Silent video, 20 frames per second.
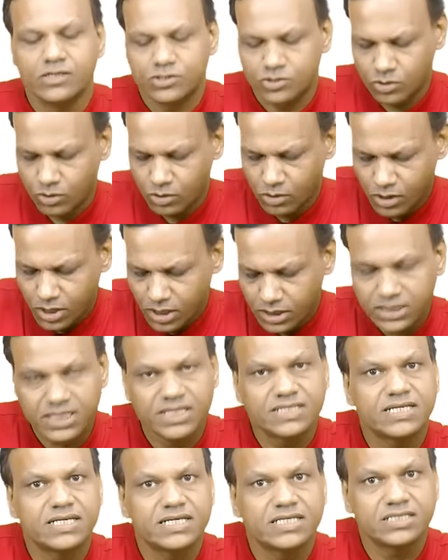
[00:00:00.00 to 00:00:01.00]
So
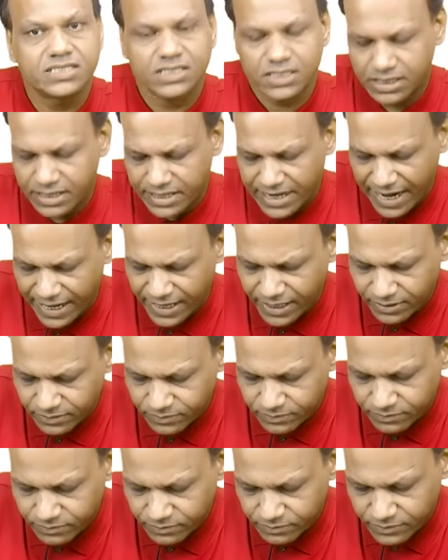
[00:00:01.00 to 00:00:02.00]
this is uh, red,
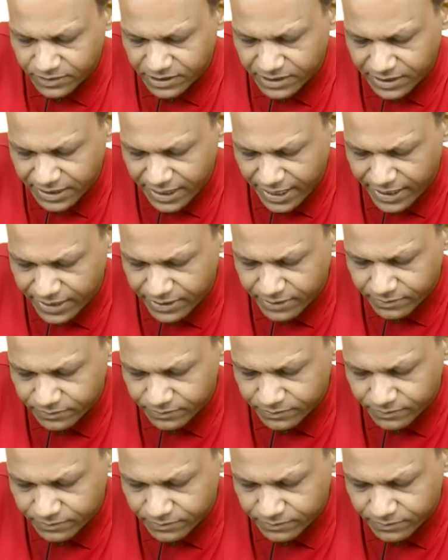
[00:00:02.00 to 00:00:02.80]
red,